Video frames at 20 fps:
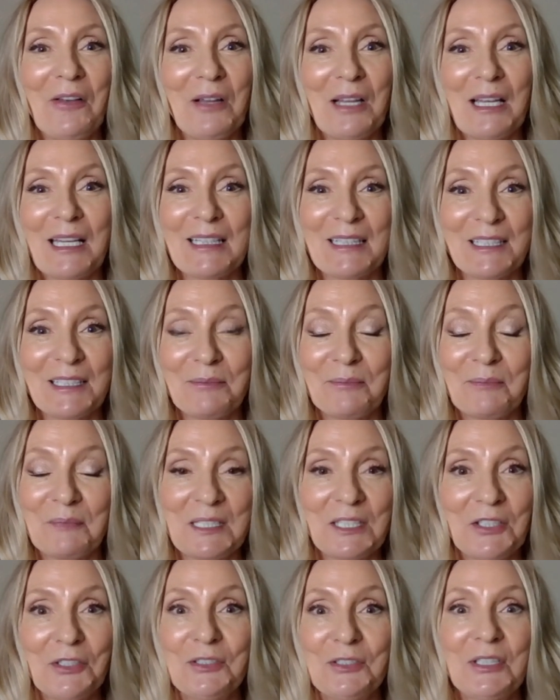like the
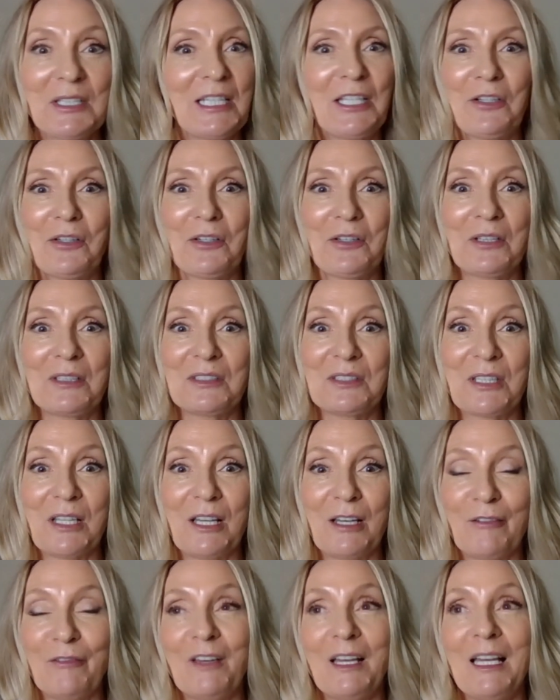tilt of the earth and
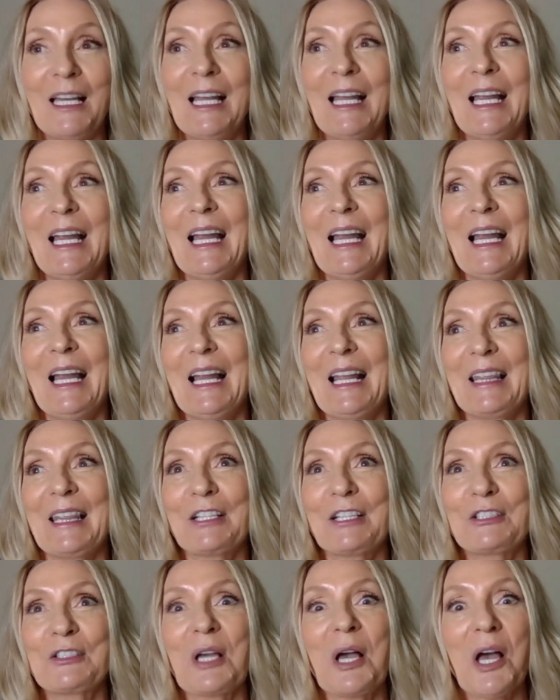stuff,
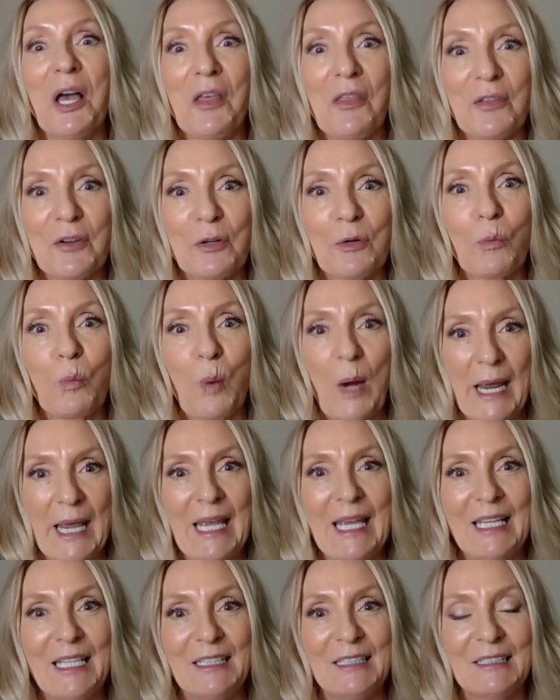there's other
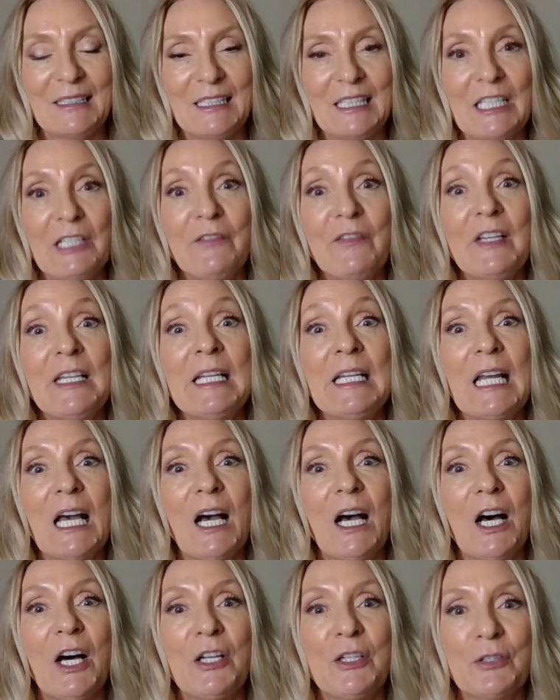ways, even
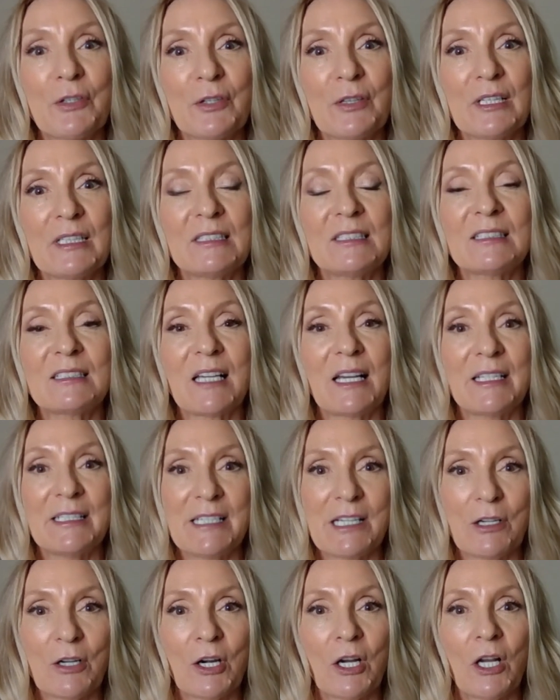under the
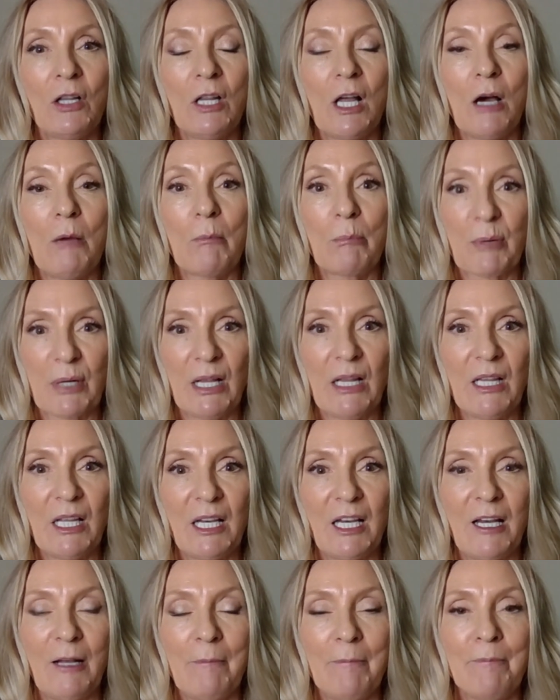sidereal
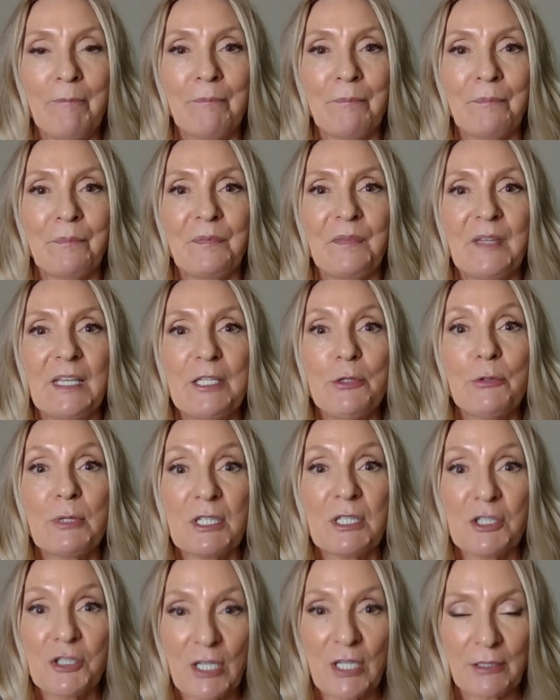umbrella, that you
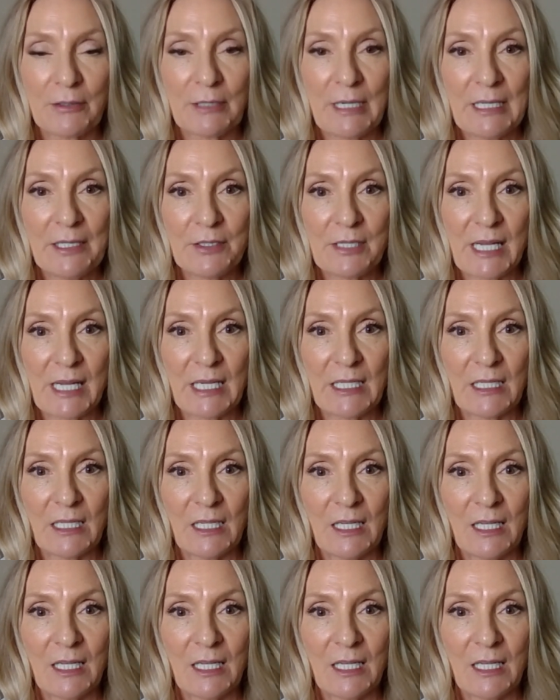can generate your data.